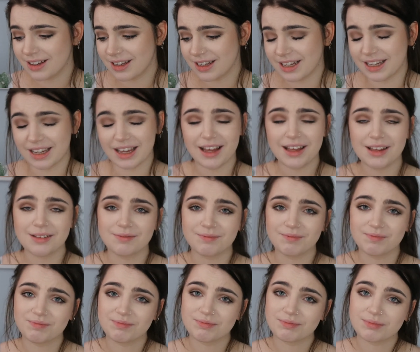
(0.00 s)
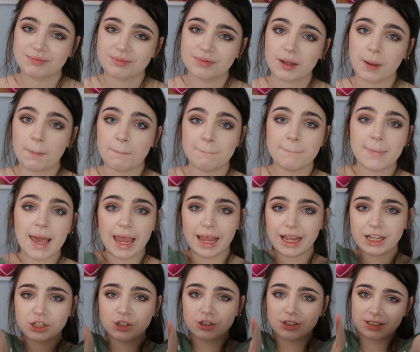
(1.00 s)
yeah. Make
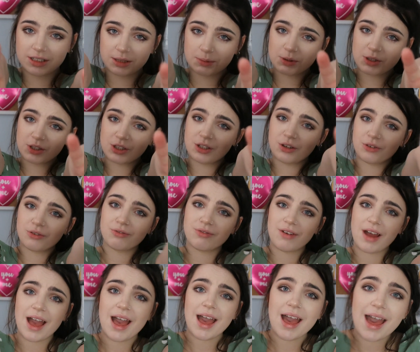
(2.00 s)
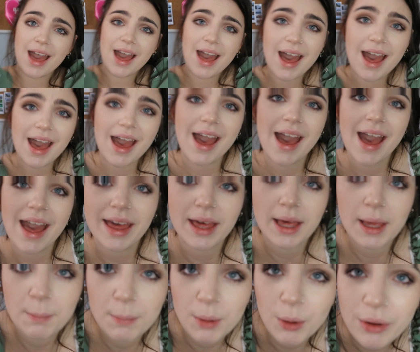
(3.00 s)
sure to subscribe.
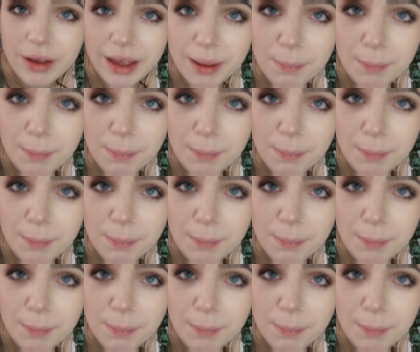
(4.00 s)
Okay,